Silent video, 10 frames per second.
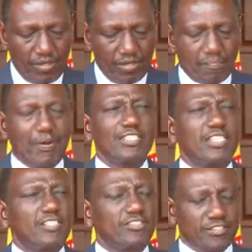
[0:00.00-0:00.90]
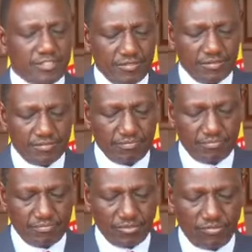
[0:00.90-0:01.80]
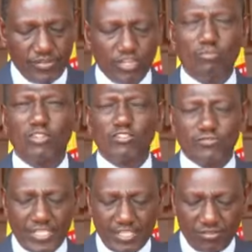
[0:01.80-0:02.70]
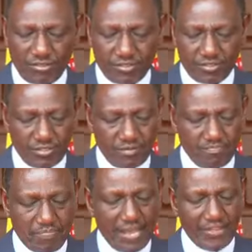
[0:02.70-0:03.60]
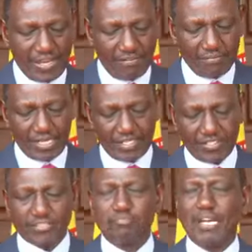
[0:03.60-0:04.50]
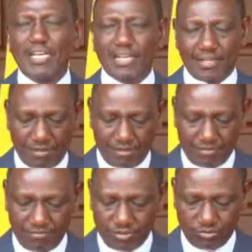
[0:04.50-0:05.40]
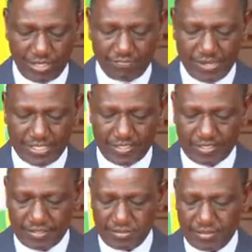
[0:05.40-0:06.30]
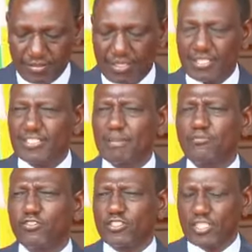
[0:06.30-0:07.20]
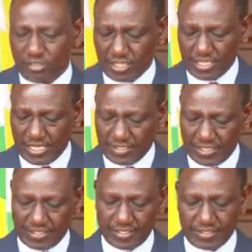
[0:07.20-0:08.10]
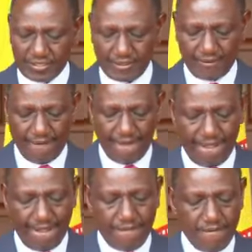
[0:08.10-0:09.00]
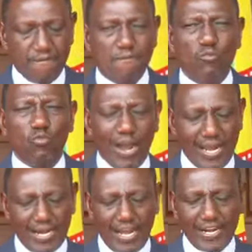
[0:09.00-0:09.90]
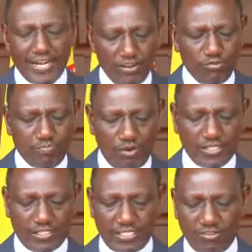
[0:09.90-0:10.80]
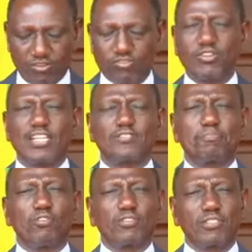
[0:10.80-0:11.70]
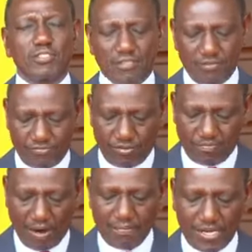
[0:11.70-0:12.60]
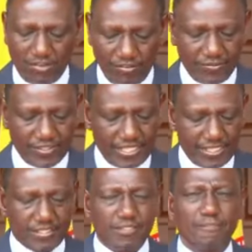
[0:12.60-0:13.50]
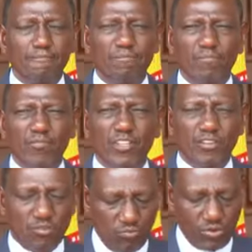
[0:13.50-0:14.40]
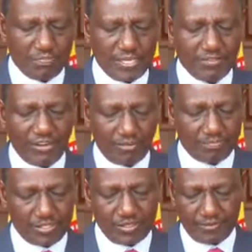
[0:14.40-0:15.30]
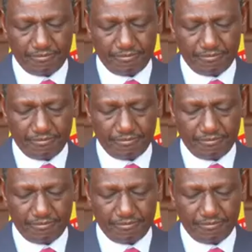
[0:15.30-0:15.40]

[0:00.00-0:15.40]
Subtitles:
The purchase of new motor vehicles by the government is suspended for 12 months, except for security agencies, while a new policy on transport for public officers will be developed.